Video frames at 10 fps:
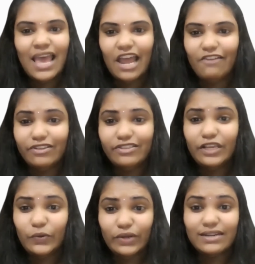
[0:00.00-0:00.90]

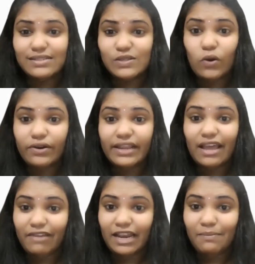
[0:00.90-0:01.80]
Everything you need is already
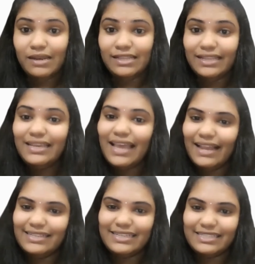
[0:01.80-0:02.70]
available in the
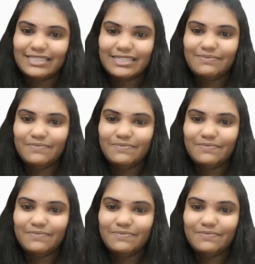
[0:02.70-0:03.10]
Kandi kit.